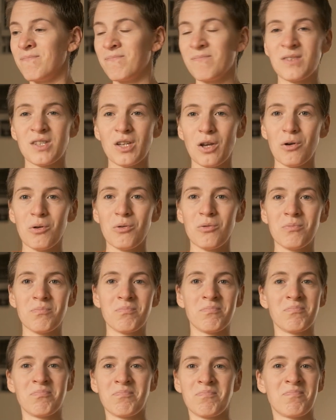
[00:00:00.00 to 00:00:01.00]

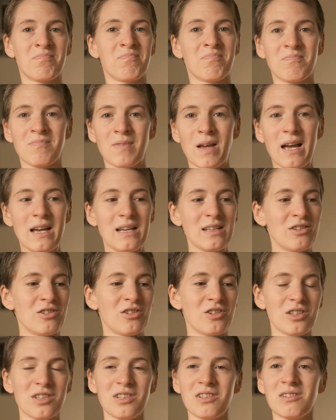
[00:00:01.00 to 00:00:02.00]
So
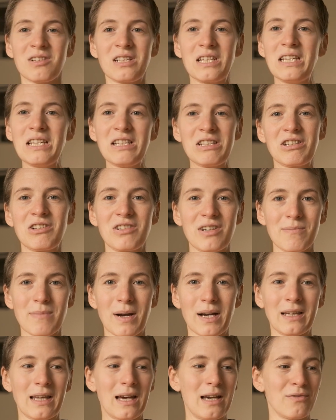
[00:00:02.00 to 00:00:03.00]
it's just easier in
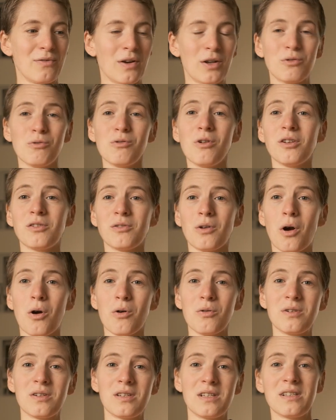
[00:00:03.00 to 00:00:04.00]
my life. I do not
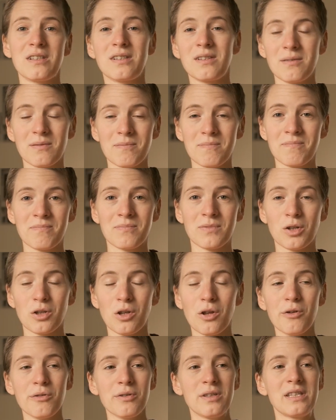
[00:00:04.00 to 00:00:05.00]
own these
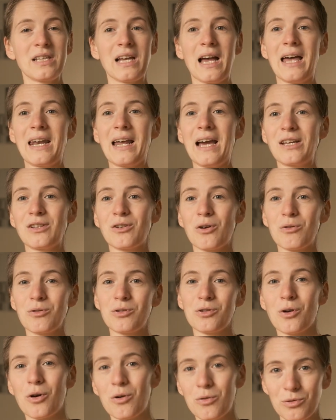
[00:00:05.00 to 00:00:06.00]
clothes and I
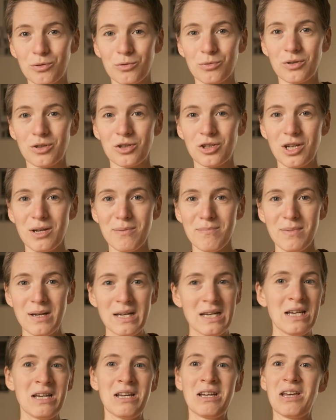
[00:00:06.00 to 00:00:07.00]
don't go to the gym,
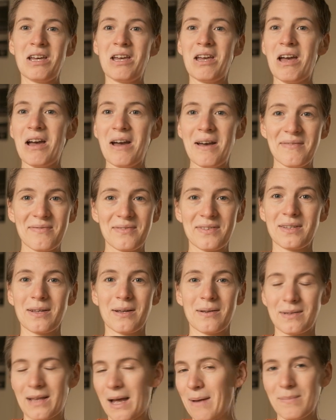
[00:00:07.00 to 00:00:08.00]
and
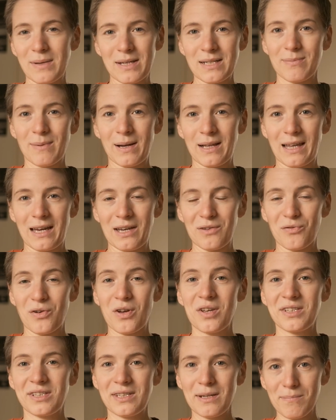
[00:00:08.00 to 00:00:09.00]
that makes my life
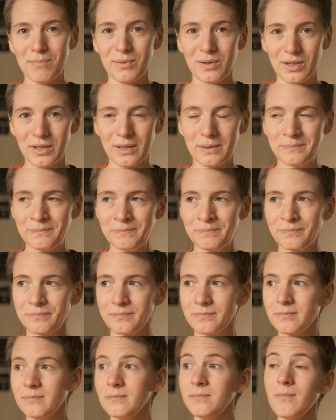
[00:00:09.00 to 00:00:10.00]
simpler.
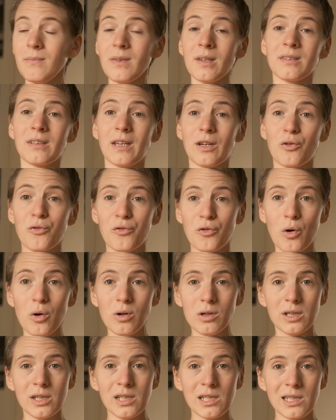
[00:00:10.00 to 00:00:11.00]
Then of
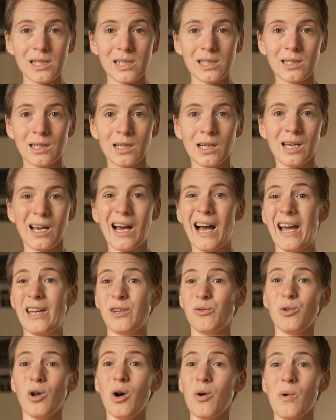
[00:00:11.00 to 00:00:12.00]
course, I
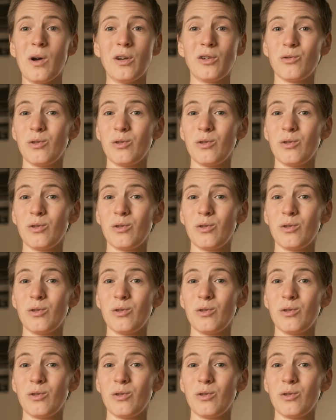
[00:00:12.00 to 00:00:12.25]
do not want